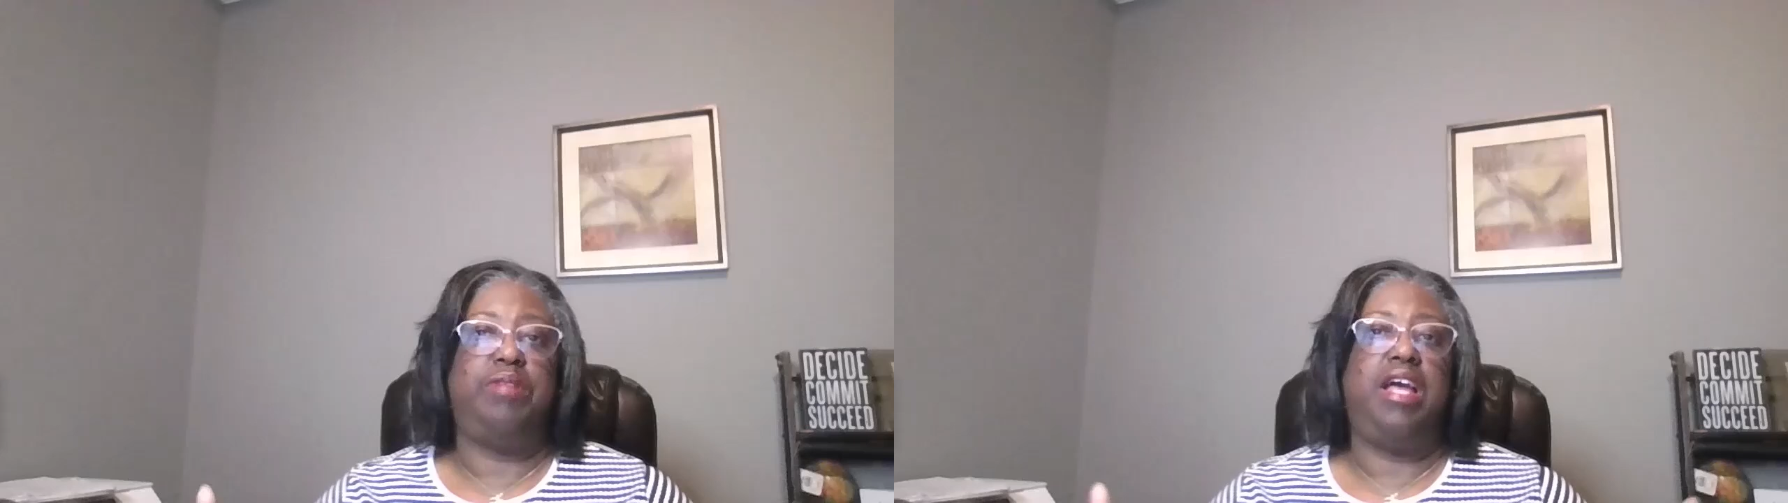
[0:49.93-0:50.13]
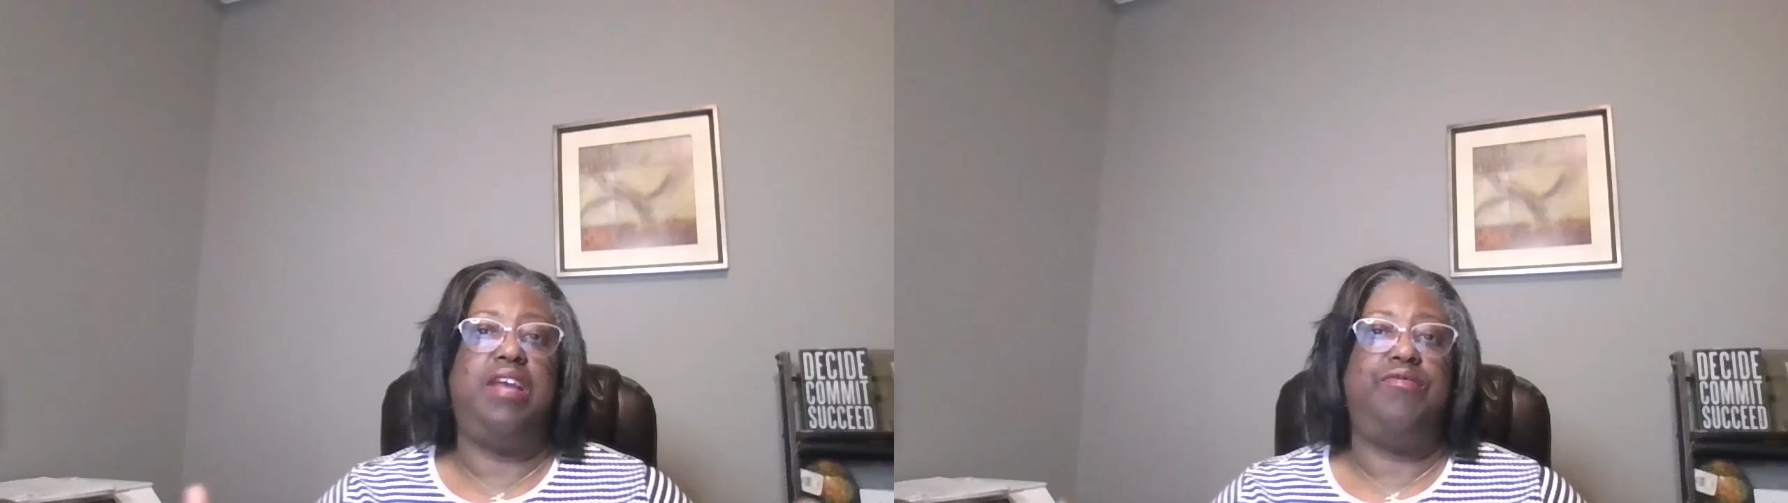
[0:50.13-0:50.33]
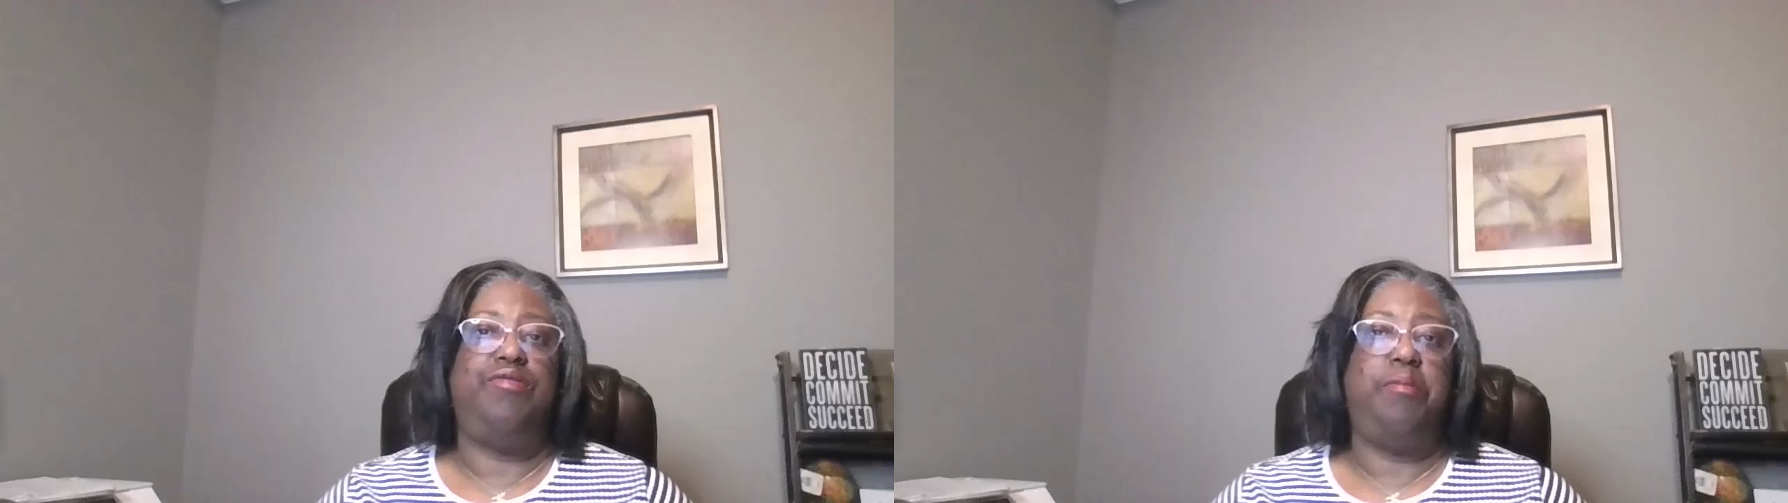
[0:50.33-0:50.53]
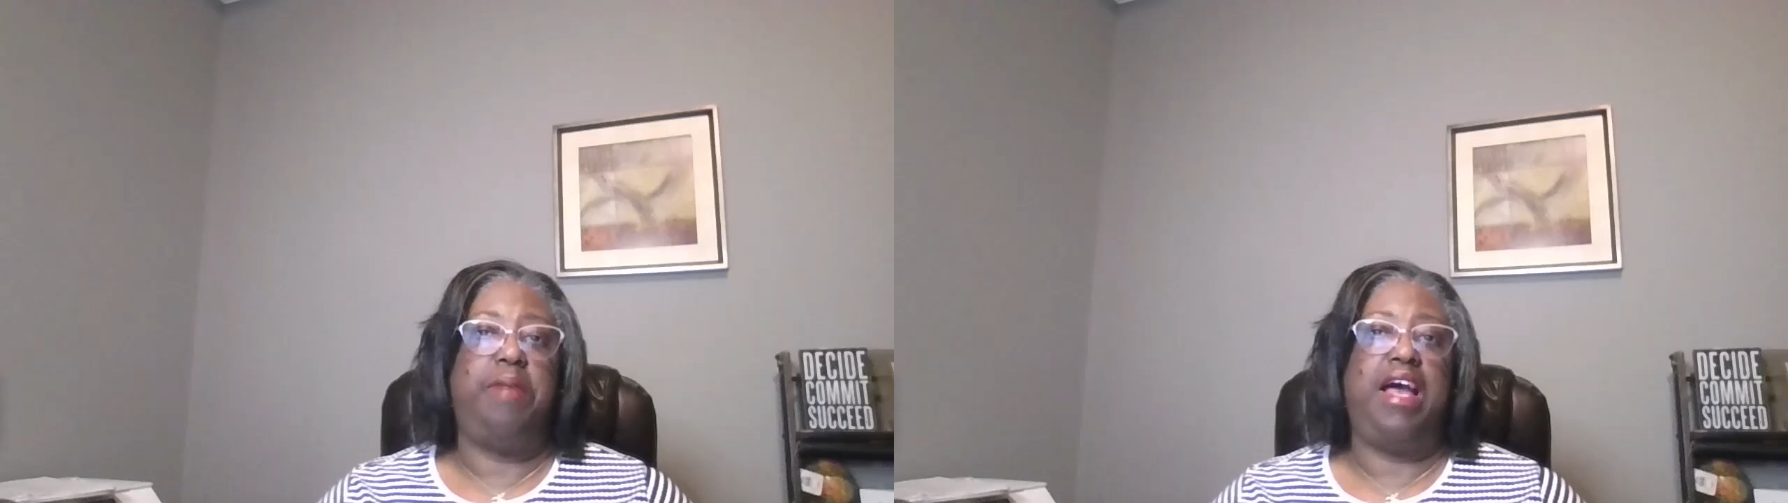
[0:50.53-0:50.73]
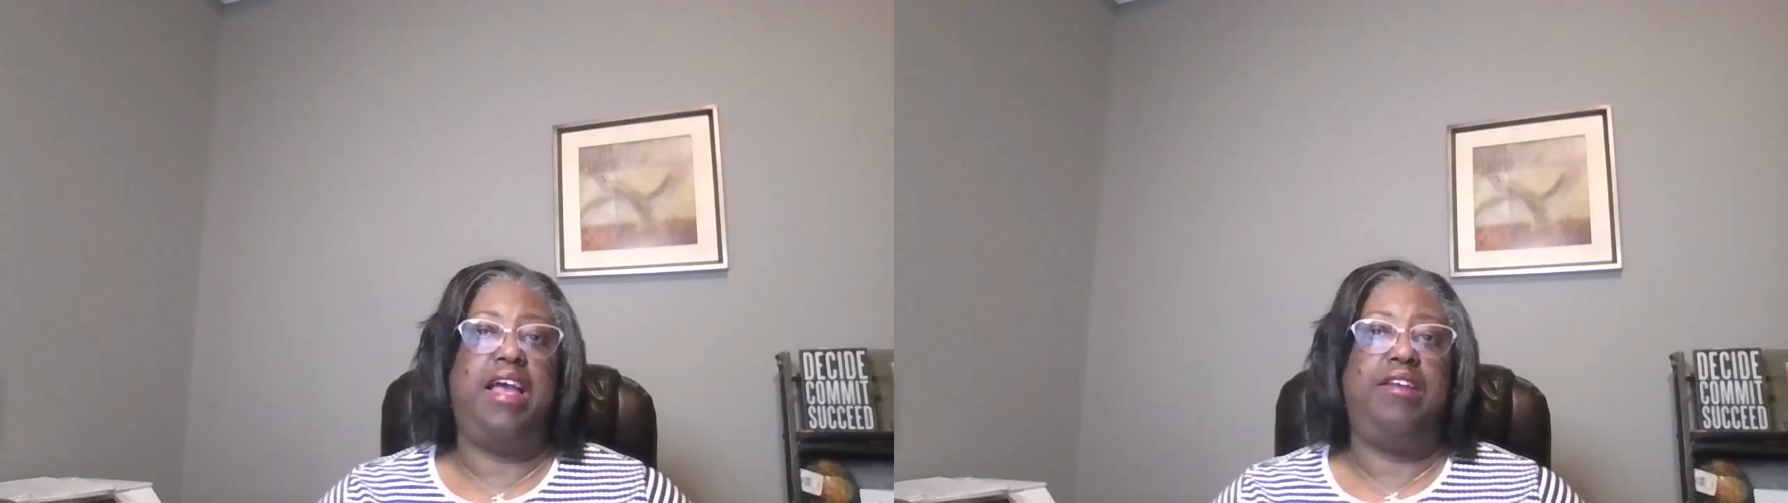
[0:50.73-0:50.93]
applying for
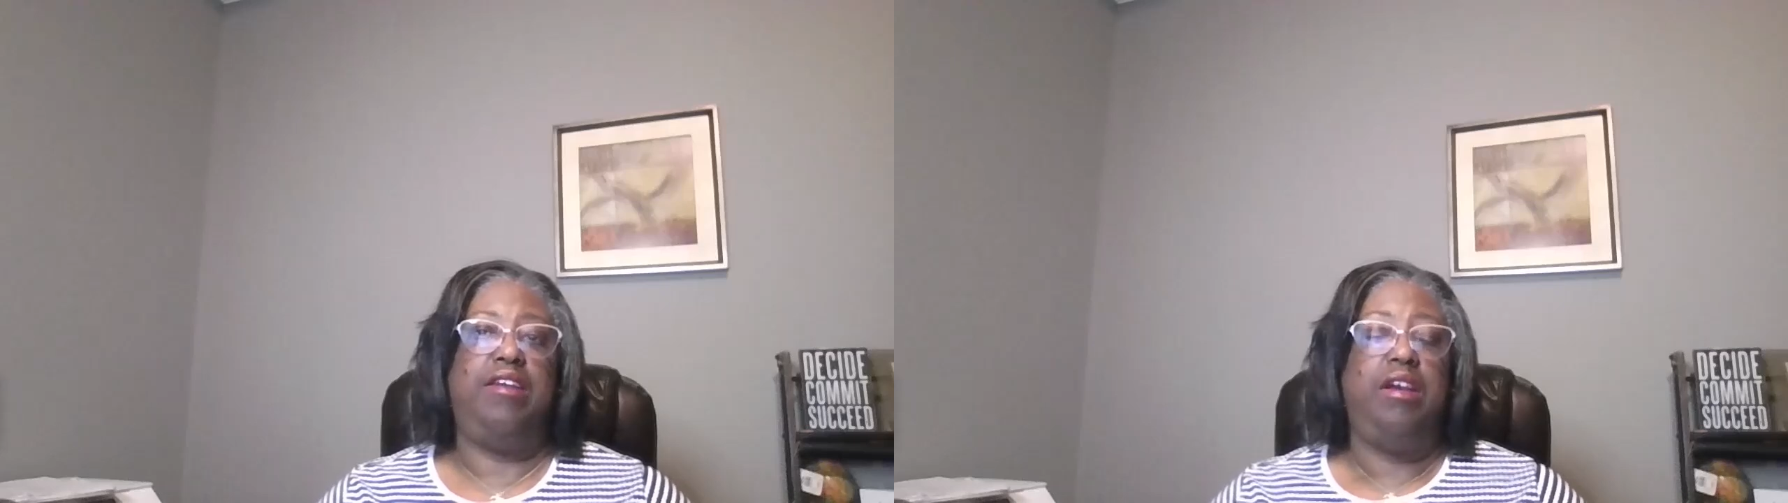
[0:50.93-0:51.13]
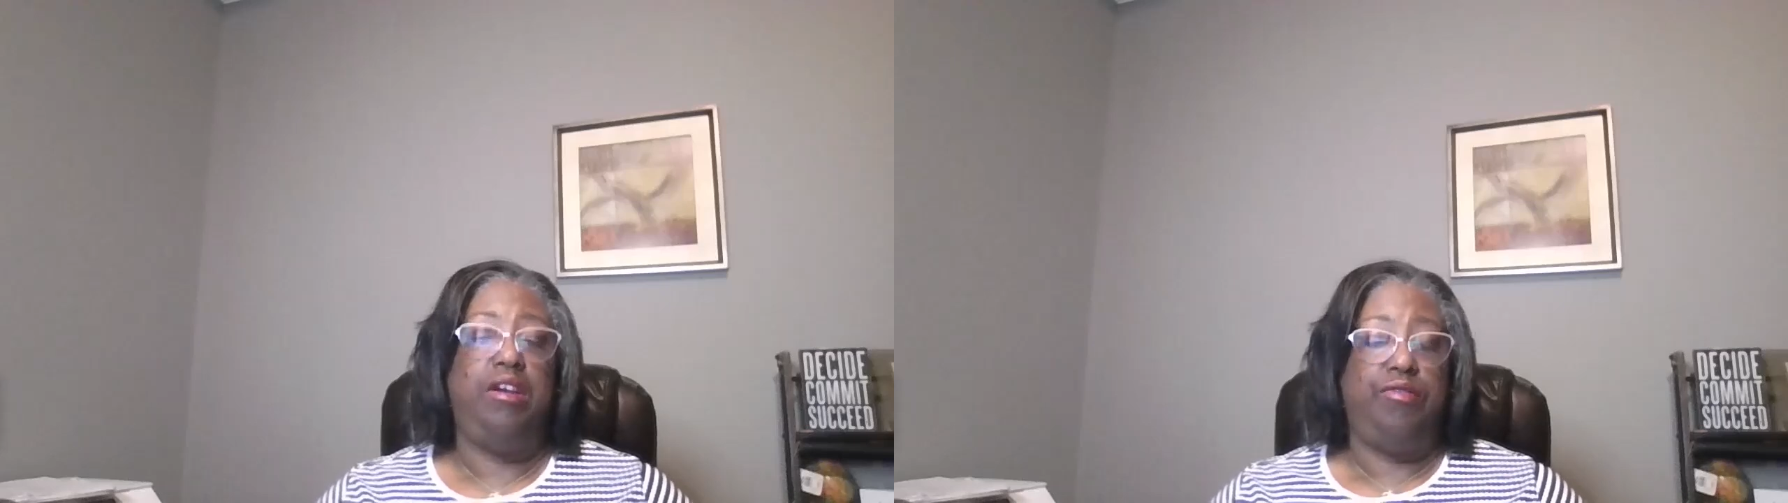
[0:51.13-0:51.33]
my